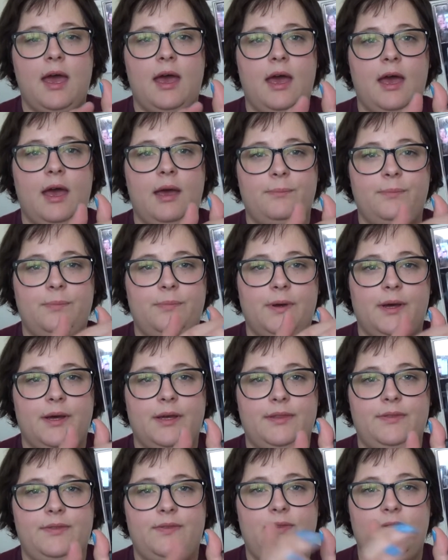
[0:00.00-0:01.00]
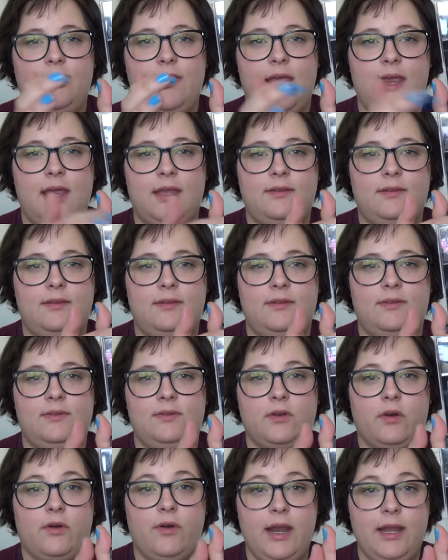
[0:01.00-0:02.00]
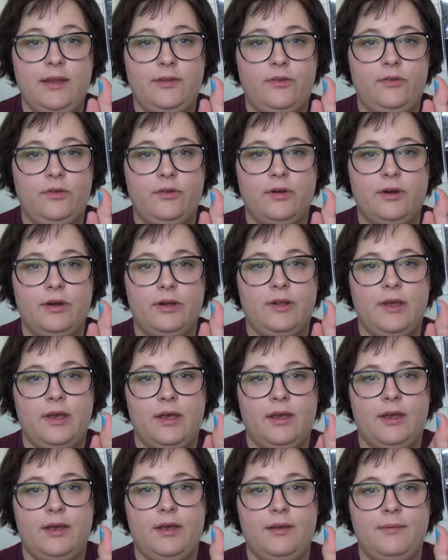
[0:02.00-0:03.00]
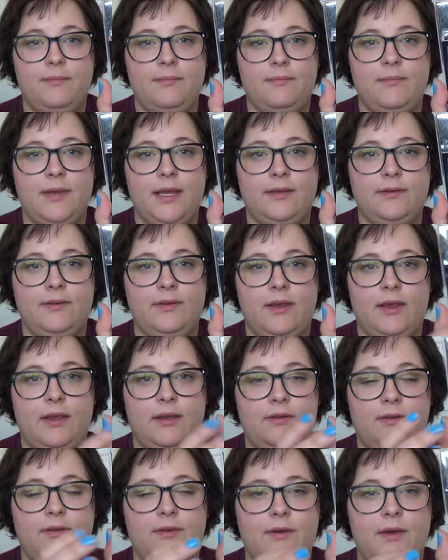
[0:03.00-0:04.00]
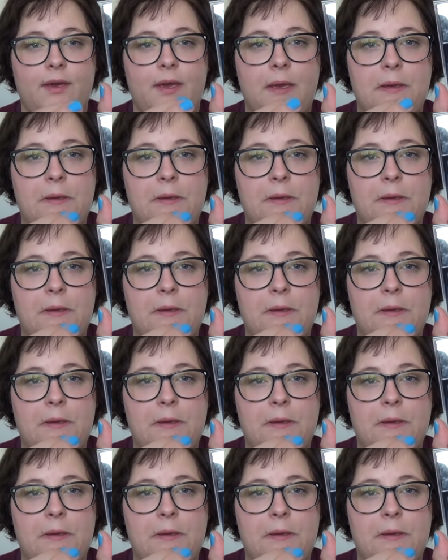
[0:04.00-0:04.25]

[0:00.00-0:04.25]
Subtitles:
but the screen sort of makes it